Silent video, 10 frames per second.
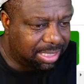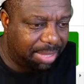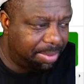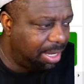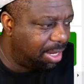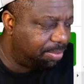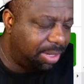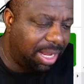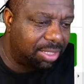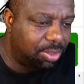game here,
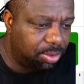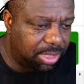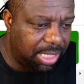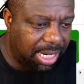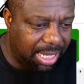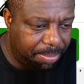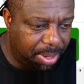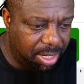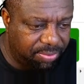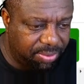we're gonna do the same game
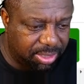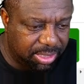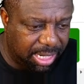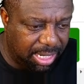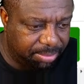probably for this game.